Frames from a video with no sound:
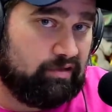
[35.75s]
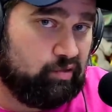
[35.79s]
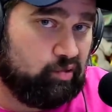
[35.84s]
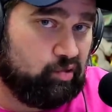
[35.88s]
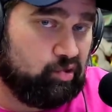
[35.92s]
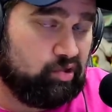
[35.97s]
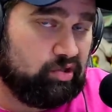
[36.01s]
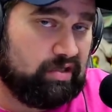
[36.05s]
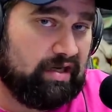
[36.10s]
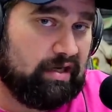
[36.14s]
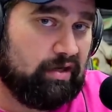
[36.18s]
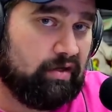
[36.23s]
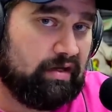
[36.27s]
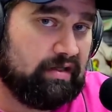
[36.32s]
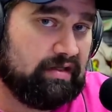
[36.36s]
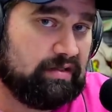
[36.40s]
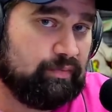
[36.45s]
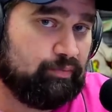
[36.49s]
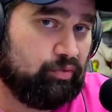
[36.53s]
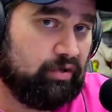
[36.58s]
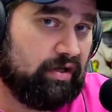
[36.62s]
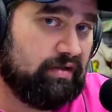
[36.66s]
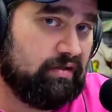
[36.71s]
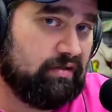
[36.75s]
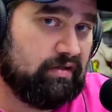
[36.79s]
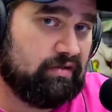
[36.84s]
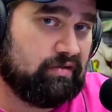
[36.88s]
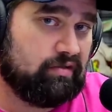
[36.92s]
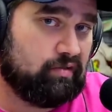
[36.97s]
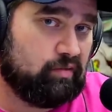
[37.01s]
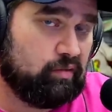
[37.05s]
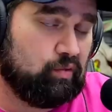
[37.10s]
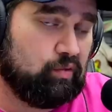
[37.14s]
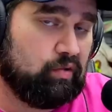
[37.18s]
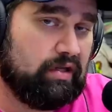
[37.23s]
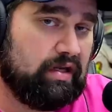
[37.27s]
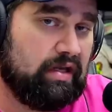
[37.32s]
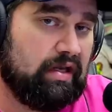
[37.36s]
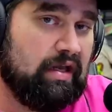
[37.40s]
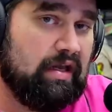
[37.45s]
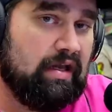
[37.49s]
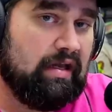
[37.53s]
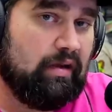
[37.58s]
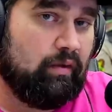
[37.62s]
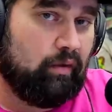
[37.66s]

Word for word: to share and spread this story